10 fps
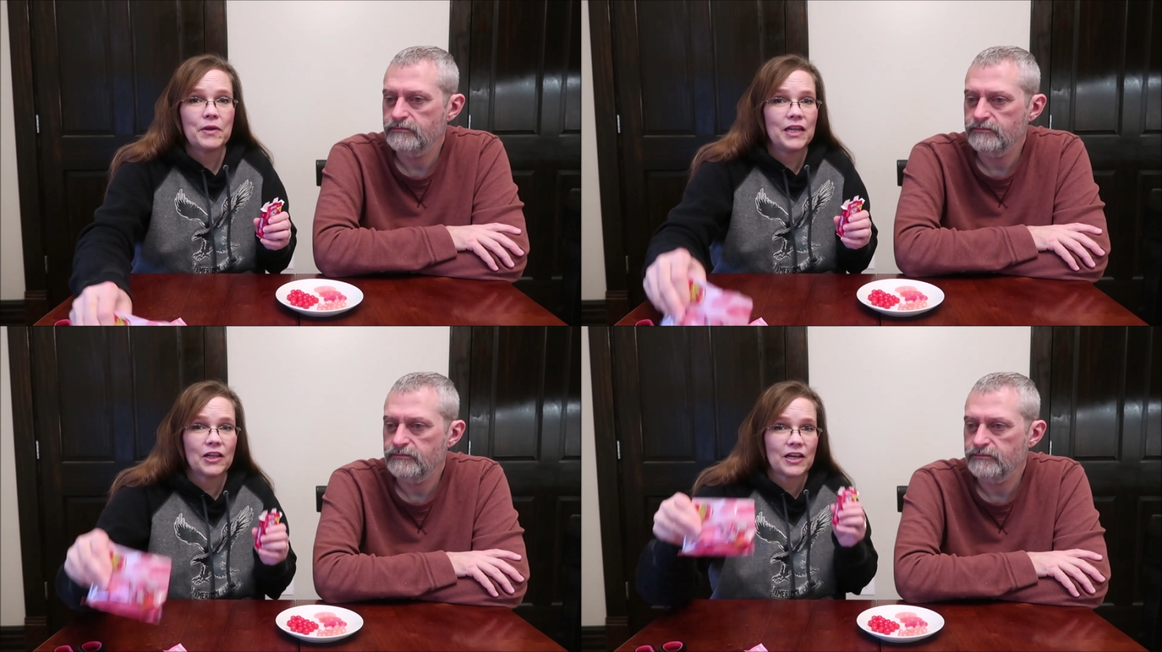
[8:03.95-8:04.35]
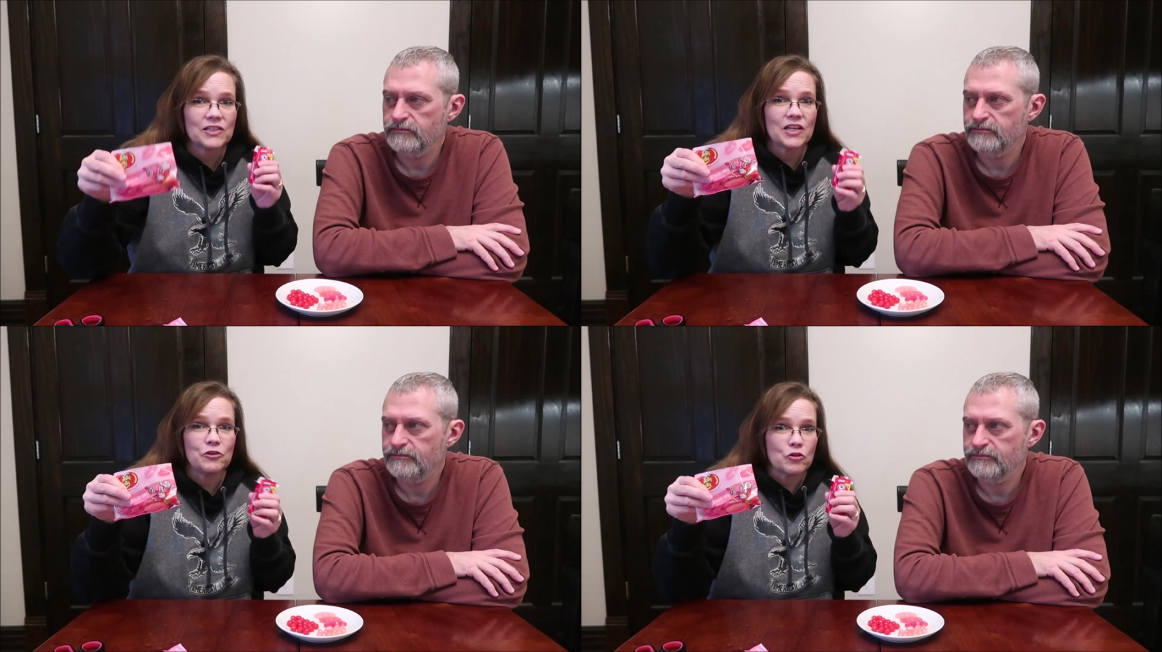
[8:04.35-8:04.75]
Speaker 1: to be, like
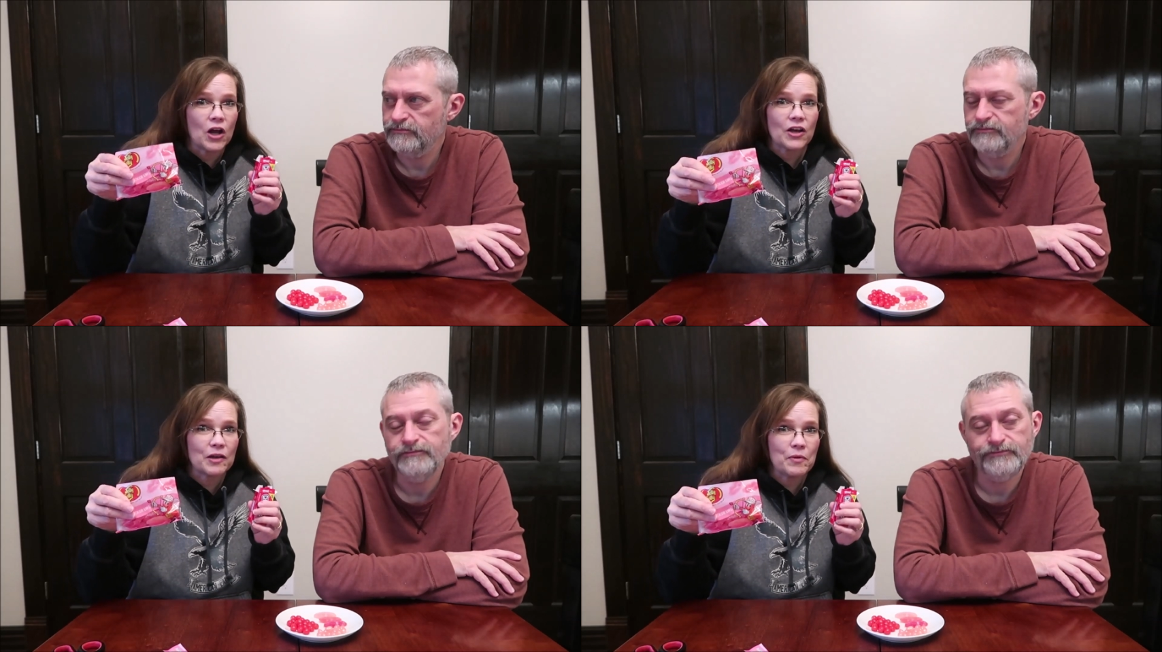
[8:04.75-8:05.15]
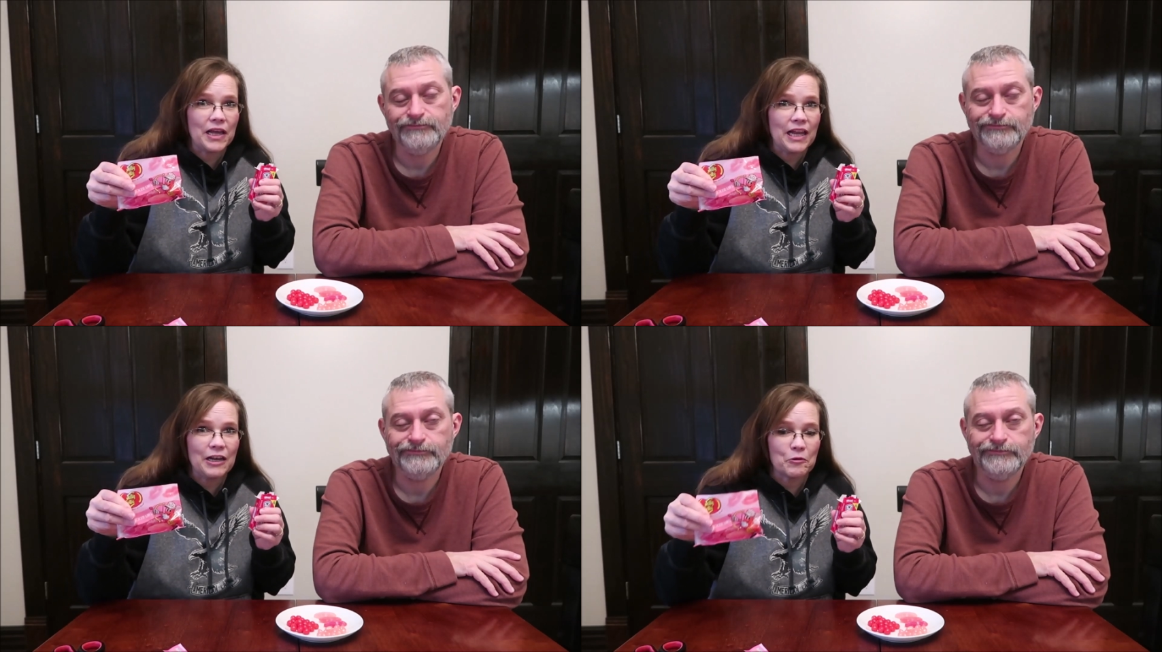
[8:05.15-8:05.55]
I said, you're not going to
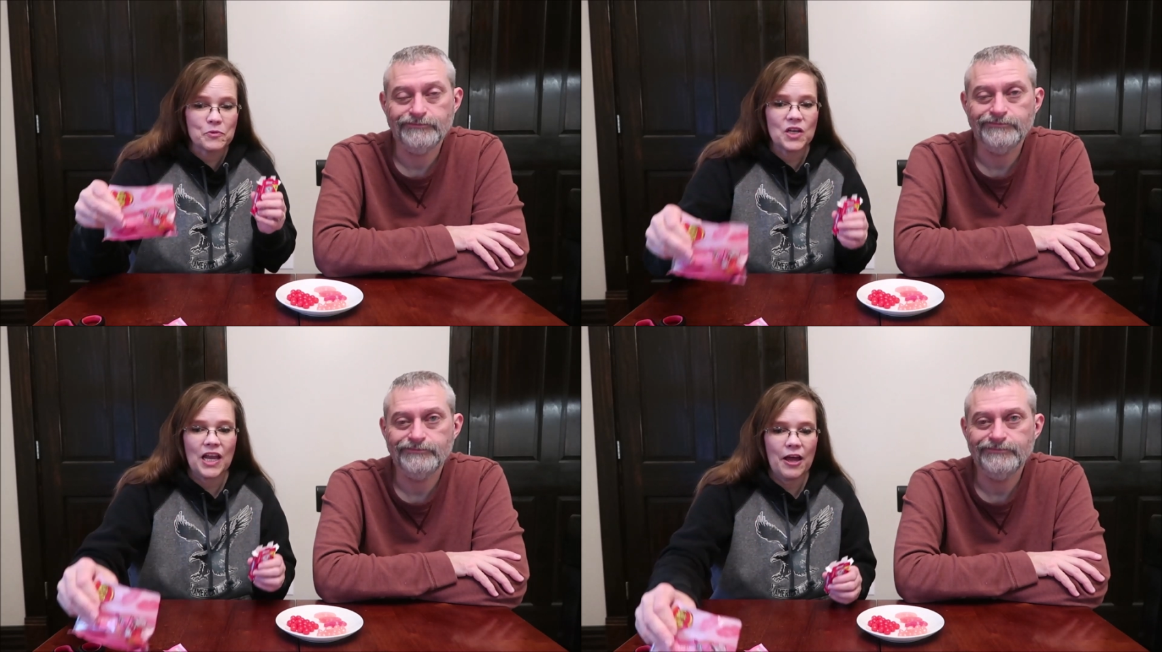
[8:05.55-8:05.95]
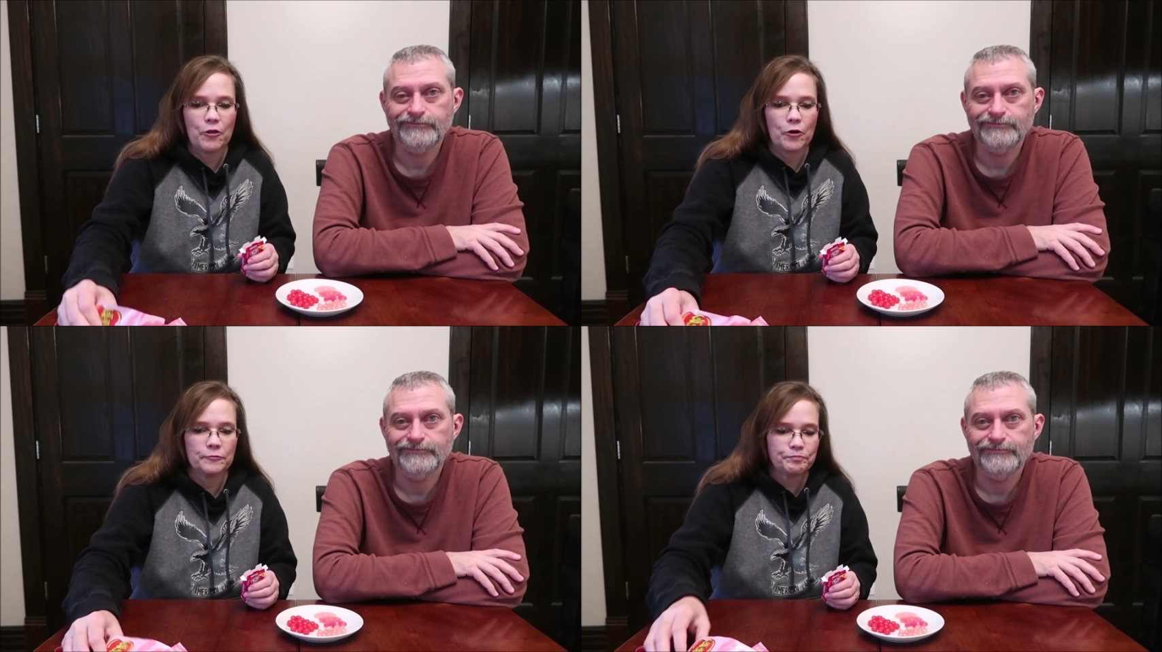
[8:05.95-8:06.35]
be eating them
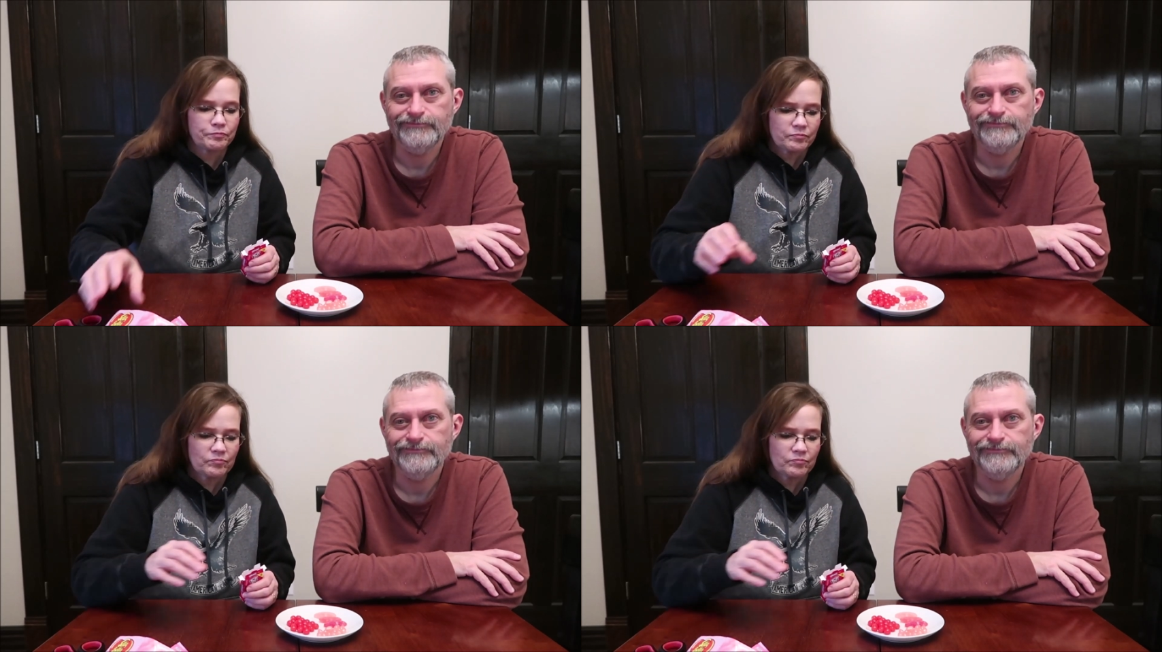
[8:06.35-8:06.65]
together.